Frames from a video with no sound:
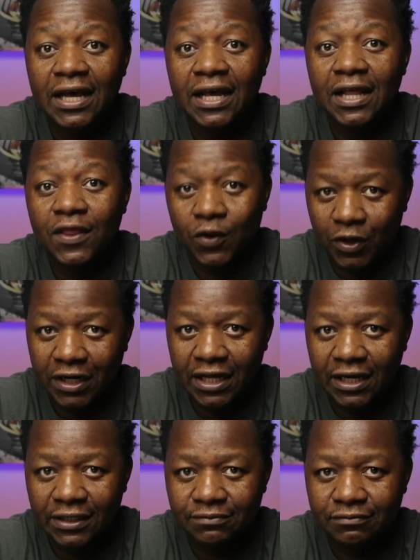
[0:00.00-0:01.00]

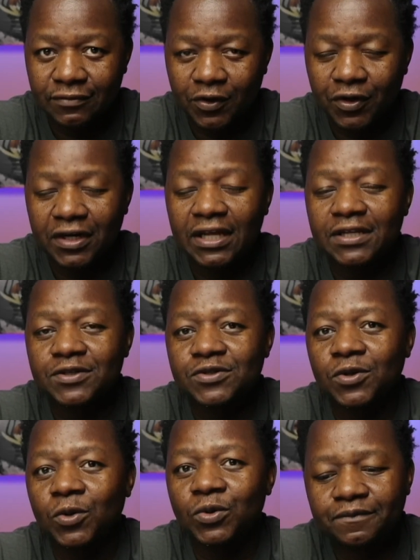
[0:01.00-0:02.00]
39 years
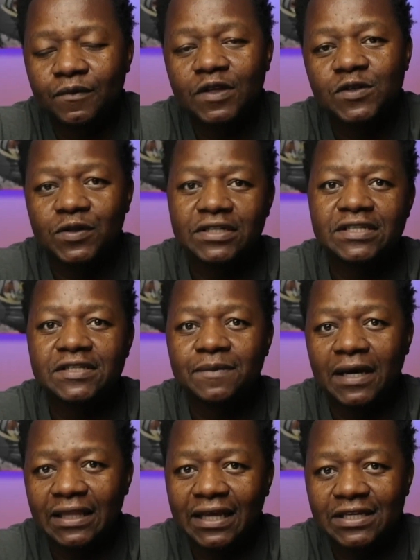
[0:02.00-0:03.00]
old. So this is
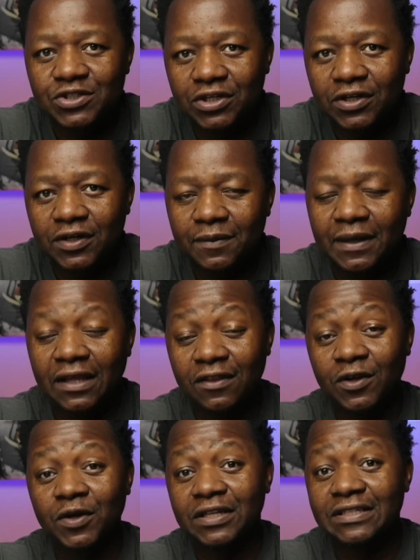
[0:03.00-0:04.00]
my last year in my
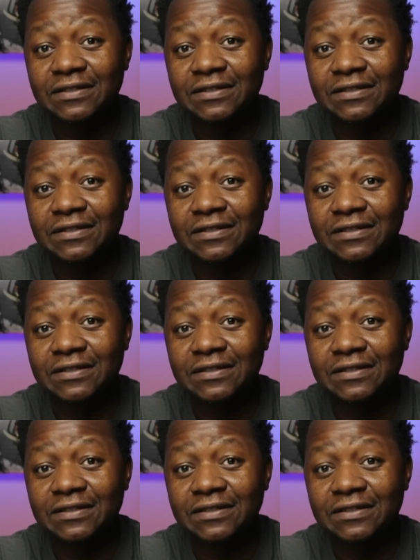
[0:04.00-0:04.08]
30s.